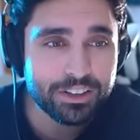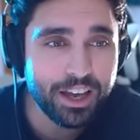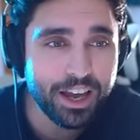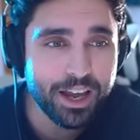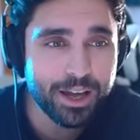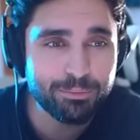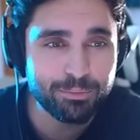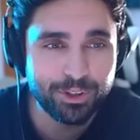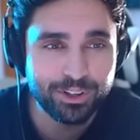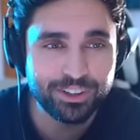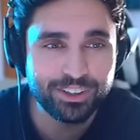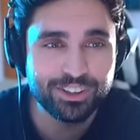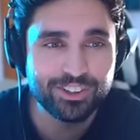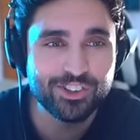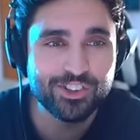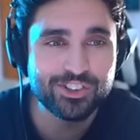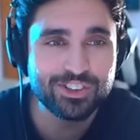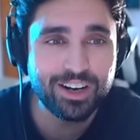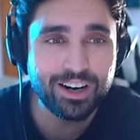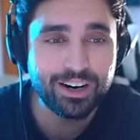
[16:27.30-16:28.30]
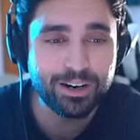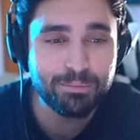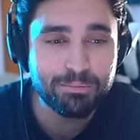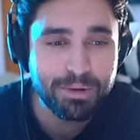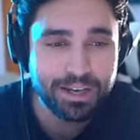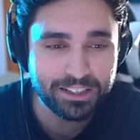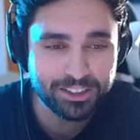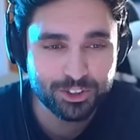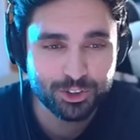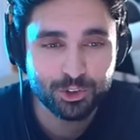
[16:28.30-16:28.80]
Gamers are
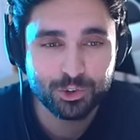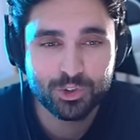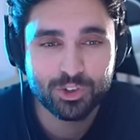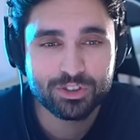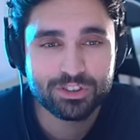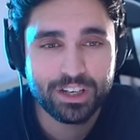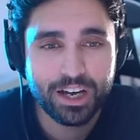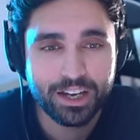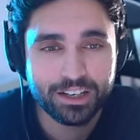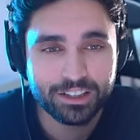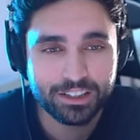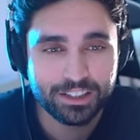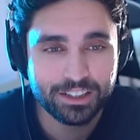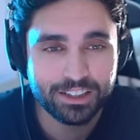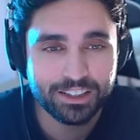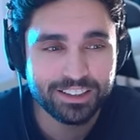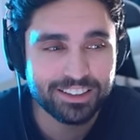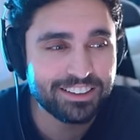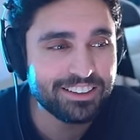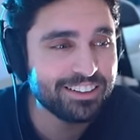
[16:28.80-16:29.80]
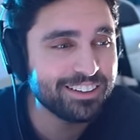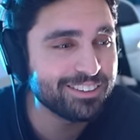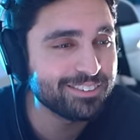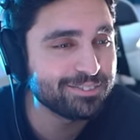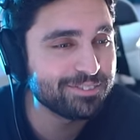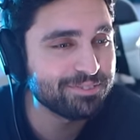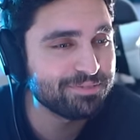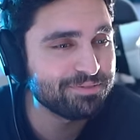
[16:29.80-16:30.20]
menace to society.